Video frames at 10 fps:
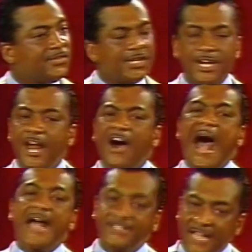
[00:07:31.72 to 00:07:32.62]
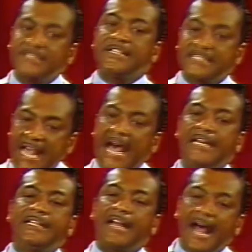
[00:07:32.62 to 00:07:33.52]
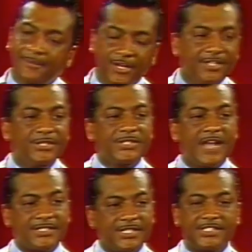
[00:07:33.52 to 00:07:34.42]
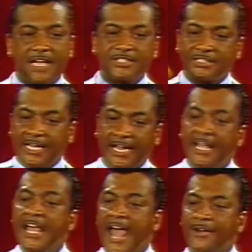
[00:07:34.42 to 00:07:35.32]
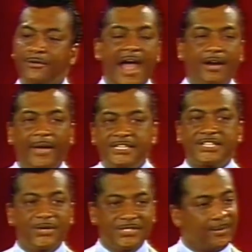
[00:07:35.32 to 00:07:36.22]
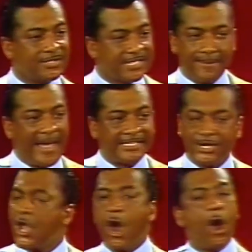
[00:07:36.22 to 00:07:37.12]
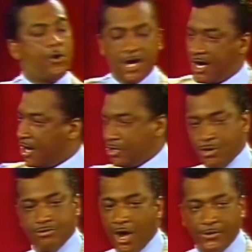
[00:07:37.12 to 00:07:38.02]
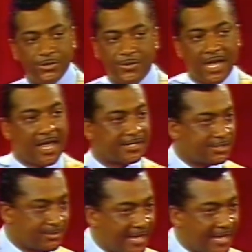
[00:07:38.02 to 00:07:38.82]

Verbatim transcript: Said, you know, I just decided that I'm going to do such and such a thing. And right away, Susie will say back to you, oh, girl, you know you can't do